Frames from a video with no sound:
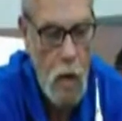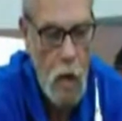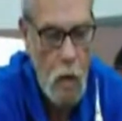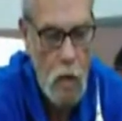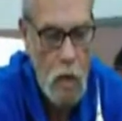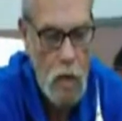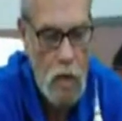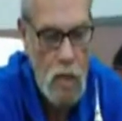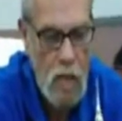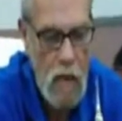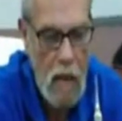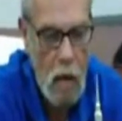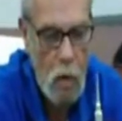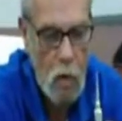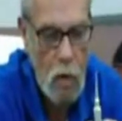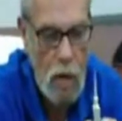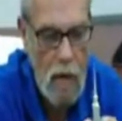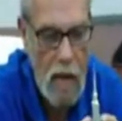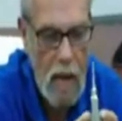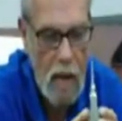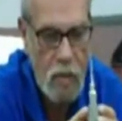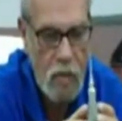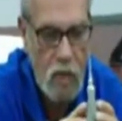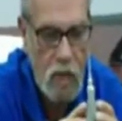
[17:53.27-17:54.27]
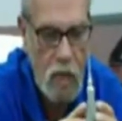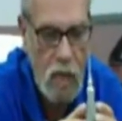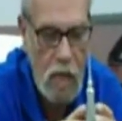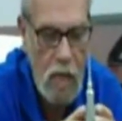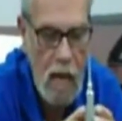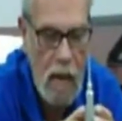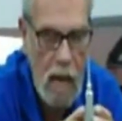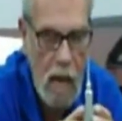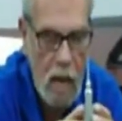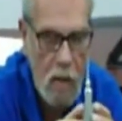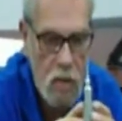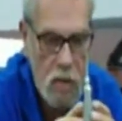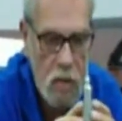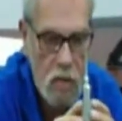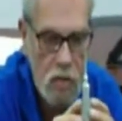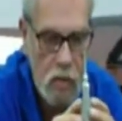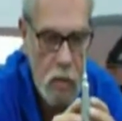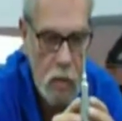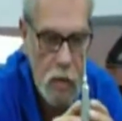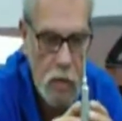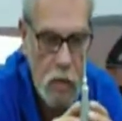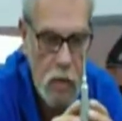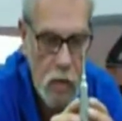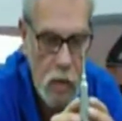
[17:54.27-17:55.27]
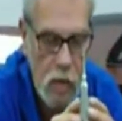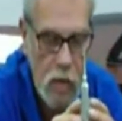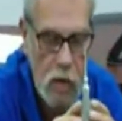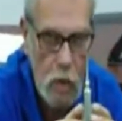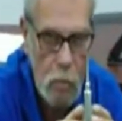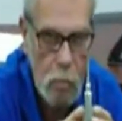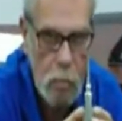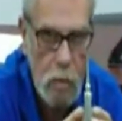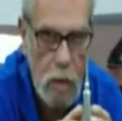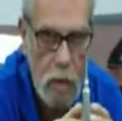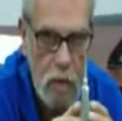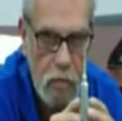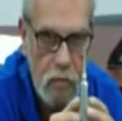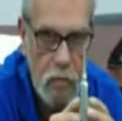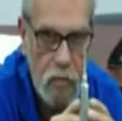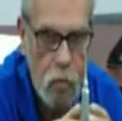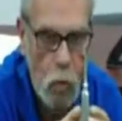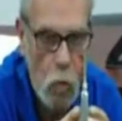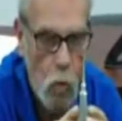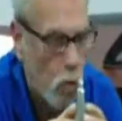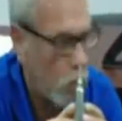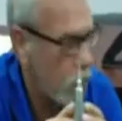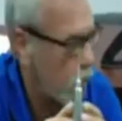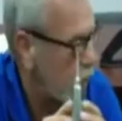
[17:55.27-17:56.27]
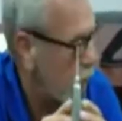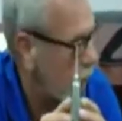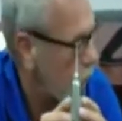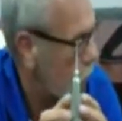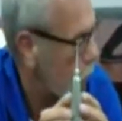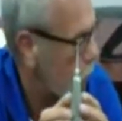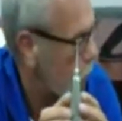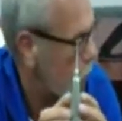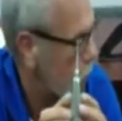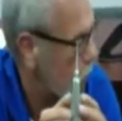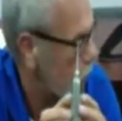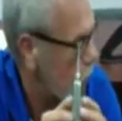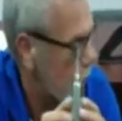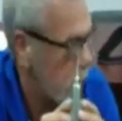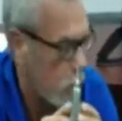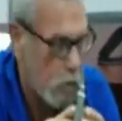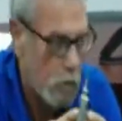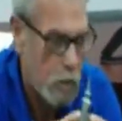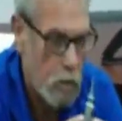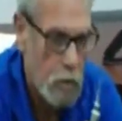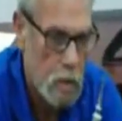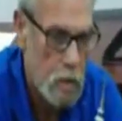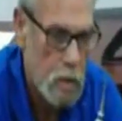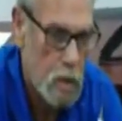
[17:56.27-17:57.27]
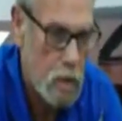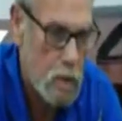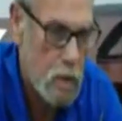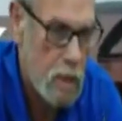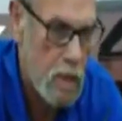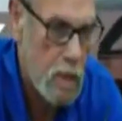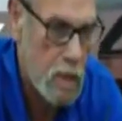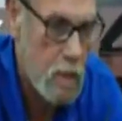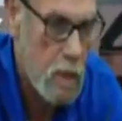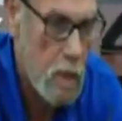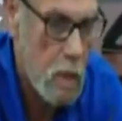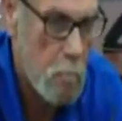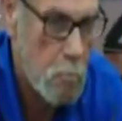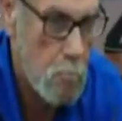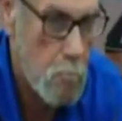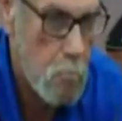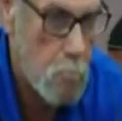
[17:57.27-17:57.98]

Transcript: notice how we have cutouts for the thumb and forefinger. You see that, Tom?